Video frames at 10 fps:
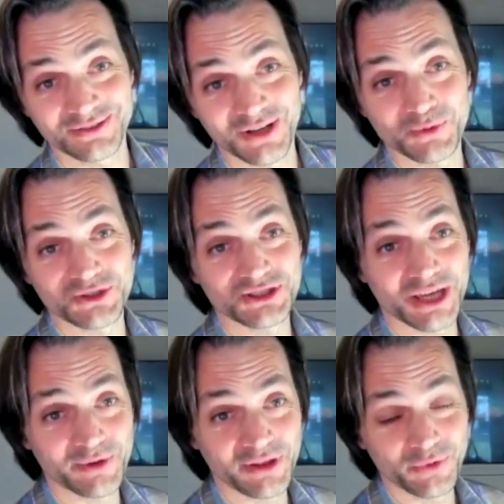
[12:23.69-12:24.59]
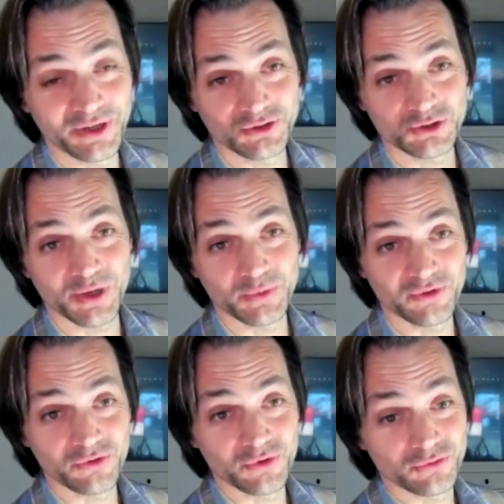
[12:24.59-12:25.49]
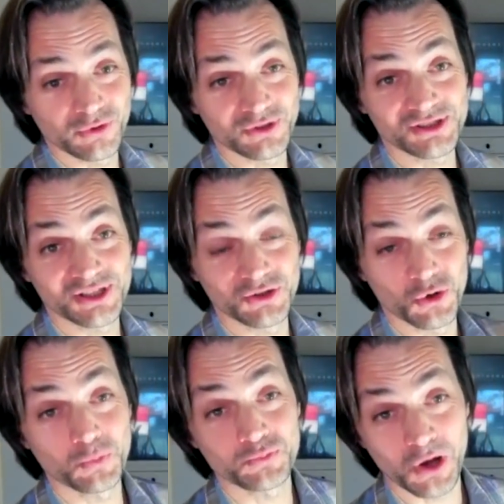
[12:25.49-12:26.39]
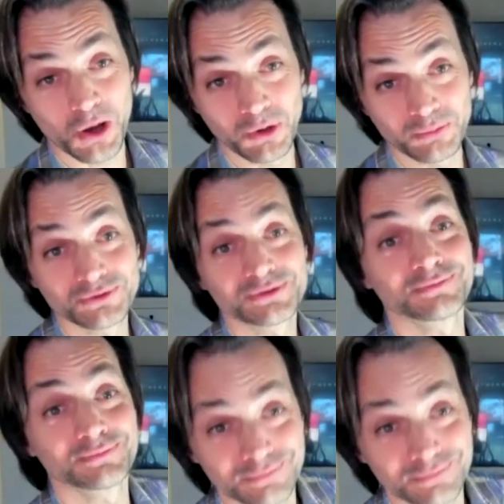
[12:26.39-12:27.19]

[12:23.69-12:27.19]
And how much time are they willing to spend with you to understand your problems,